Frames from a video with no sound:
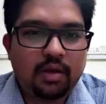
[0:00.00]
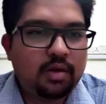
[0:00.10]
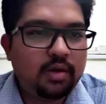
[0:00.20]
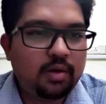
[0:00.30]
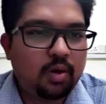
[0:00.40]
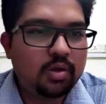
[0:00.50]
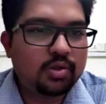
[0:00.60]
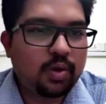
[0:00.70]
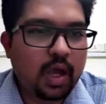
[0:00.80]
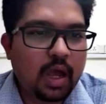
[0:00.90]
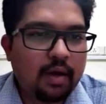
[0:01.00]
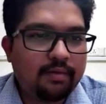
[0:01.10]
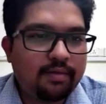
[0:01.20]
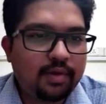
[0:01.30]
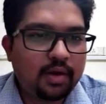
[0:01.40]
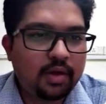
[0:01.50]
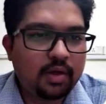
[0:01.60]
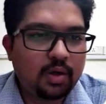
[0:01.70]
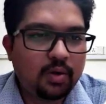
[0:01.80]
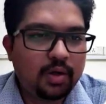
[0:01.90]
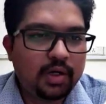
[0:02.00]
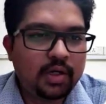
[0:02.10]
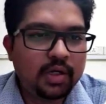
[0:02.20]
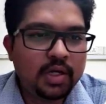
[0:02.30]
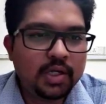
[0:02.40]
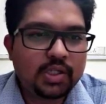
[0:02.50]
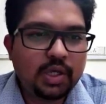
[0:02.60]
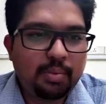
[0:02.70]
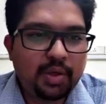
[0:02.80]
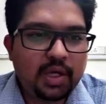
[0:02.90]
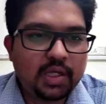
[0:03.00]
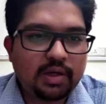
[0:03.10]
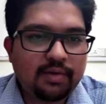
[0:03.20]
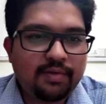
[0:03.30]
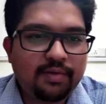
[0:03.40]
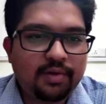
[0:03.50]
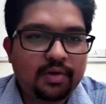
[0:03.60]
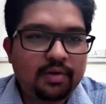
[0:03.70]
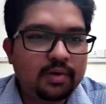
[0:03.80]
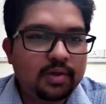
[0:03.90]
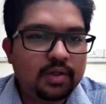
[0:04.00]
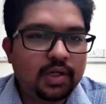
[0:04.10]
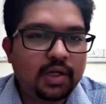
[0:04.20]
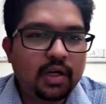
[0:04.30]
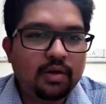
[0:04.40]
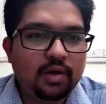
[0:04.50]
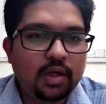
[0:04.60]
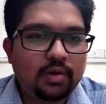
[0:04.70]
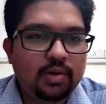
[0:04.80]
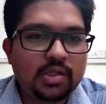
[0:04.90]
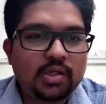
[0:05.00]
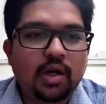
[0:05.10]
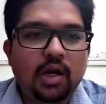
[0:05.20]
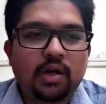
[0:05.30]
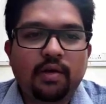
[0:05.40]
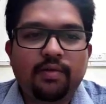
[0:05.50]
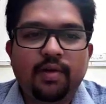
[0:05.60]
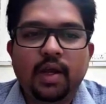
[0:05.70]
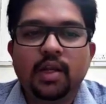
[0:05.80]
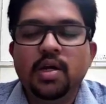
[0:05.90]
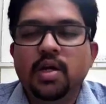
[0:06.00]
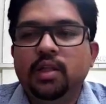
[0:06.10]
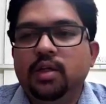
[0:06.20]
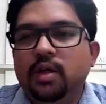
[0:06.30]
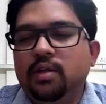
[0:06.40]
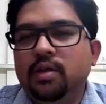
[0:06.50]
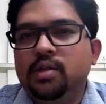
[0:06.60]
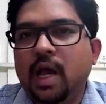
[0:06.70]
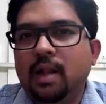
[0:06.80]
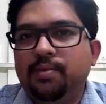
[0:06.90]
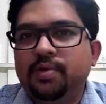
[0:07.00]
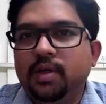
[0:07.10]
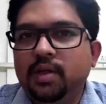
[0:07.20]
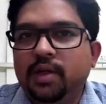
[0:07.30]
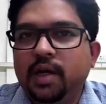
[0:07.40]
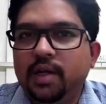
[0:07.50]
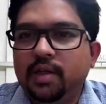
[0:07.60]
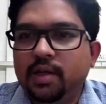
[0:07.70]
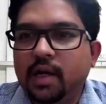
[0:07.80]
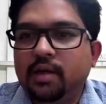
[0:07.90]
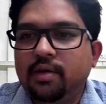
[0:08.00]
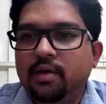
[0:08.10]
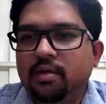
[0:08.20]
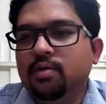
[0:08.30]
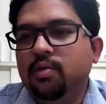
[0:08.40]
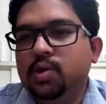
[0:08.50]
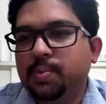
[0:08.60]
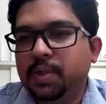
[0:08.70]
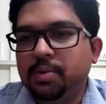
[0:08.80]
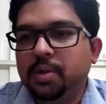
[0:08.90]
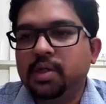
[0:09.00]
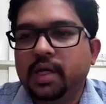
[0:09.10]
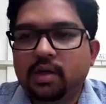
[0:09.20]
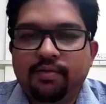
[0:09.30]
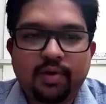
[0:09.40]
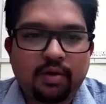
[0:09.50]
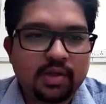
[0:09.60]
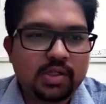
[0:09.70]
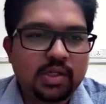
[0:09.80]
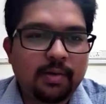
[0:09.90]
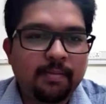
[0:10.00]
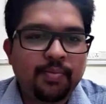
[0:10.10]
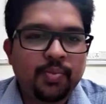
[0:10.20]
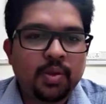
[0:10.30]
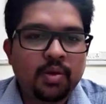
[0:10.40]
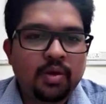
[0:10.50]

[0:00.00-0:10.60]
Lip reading: And also I have included CPHF grid echoes ultra fine. Yeah, this helps in getting the specific negative frequency.